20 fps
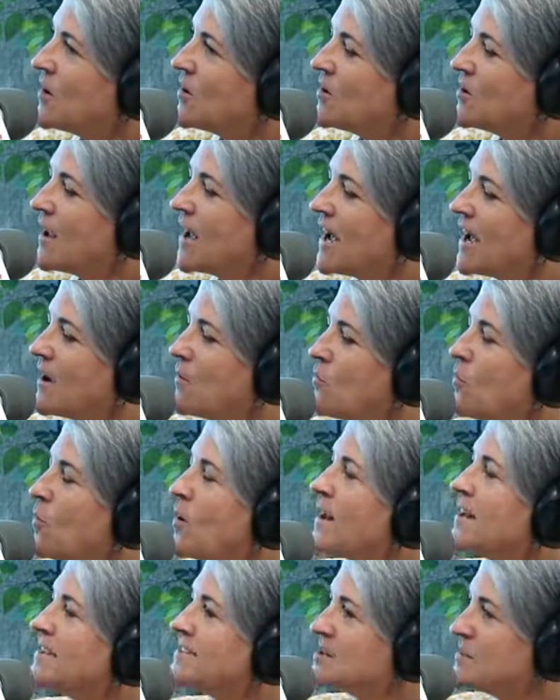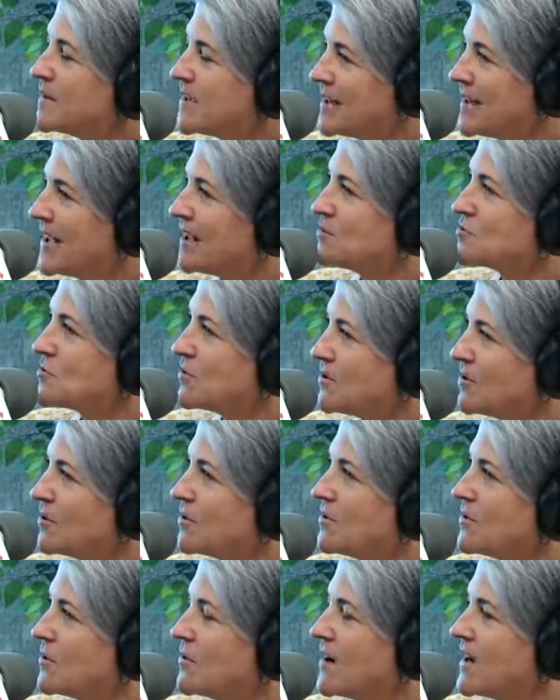I want it to be a natural
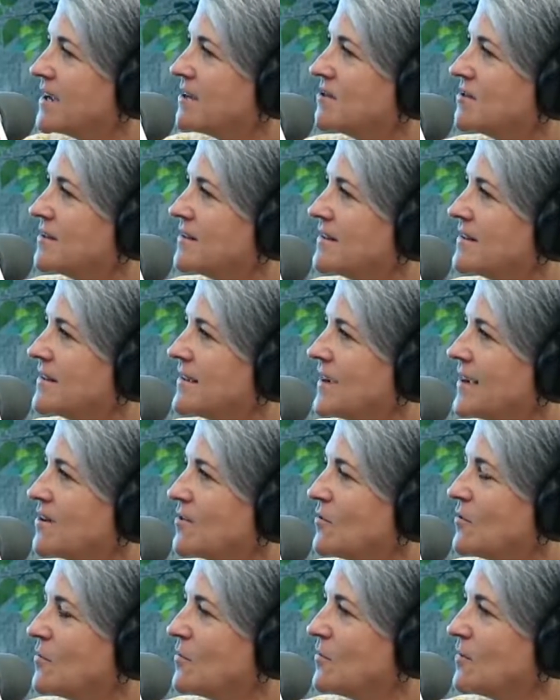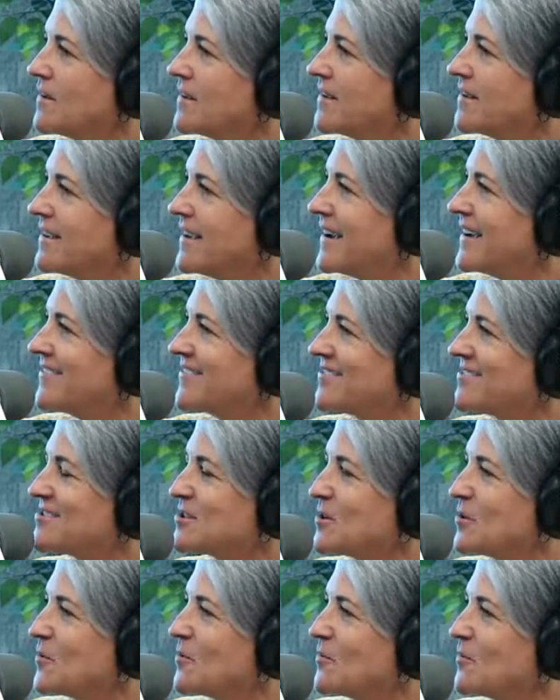look, though. I don't. Yeah.
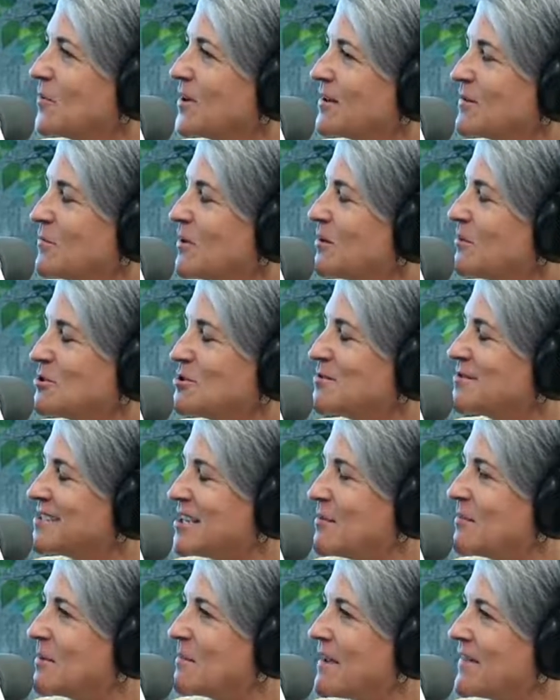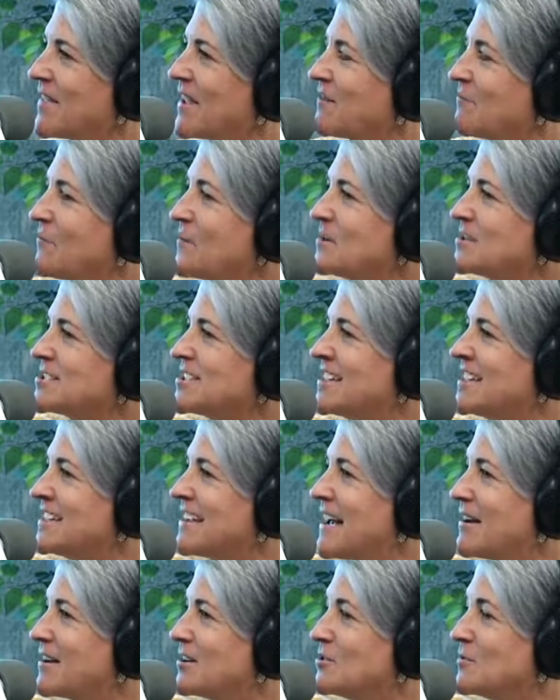So what would you tell me about that? If we were sitting
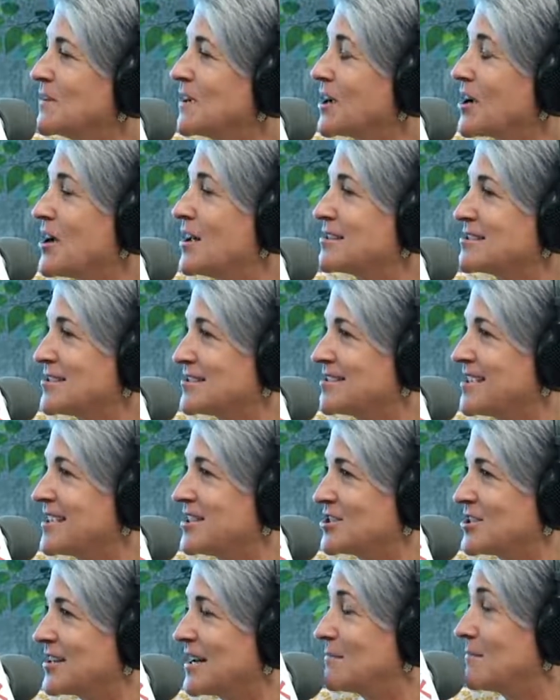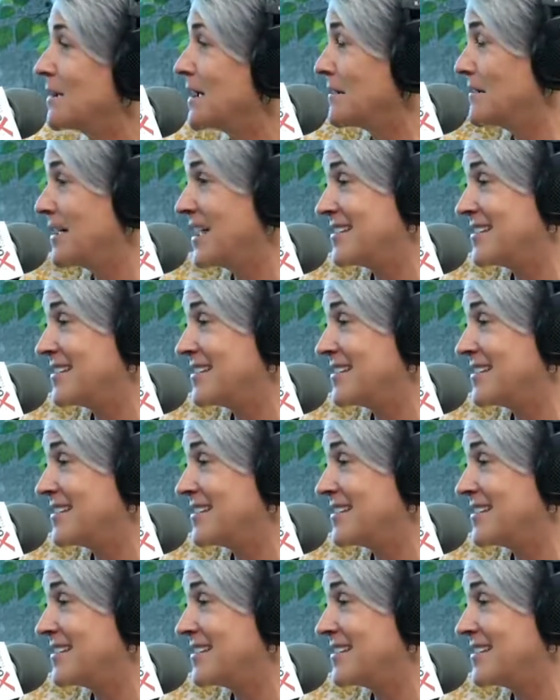down and doing a consultation, I'm guessing